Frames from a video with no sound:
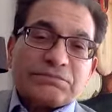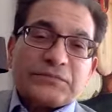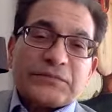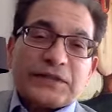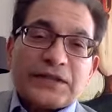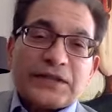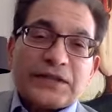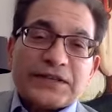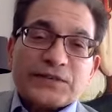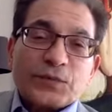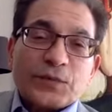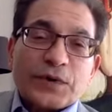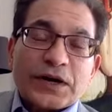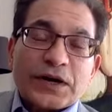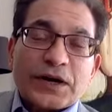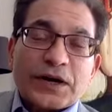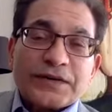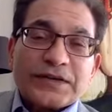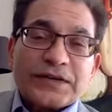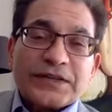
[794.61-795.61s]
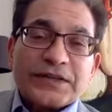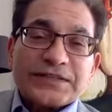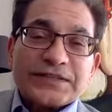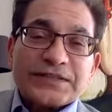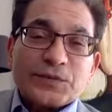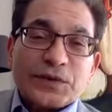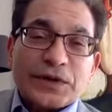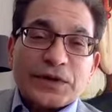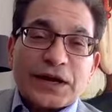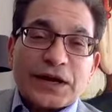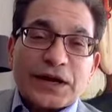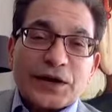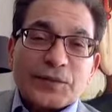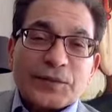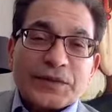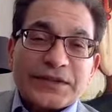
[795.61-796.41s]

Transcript: it doesn't work out, it doesn't work out.